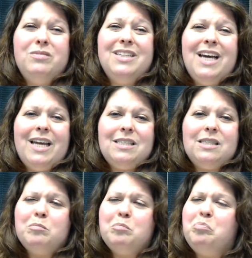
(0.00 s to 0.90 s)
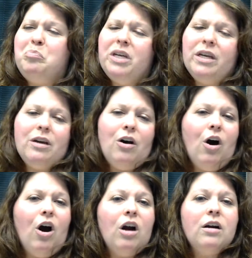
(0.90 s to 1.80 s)
that's the big
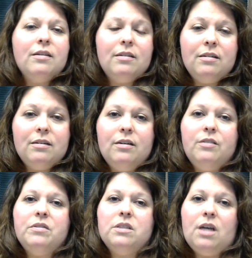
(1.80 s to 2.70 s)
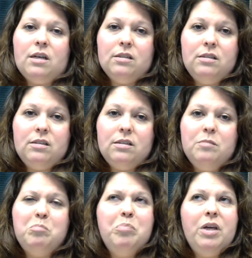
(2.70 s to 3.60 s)
heart of the test.
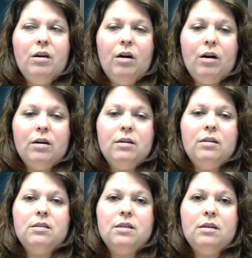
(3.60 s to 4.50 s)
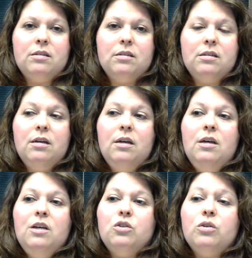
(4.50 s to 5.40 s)
Big heart of the test.
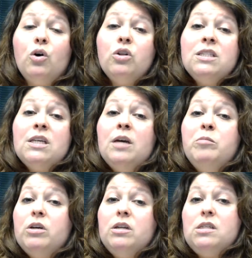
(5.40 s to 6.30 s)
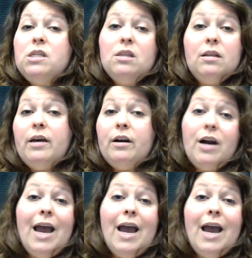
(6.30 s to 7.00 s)
So the only time you're going to see the letter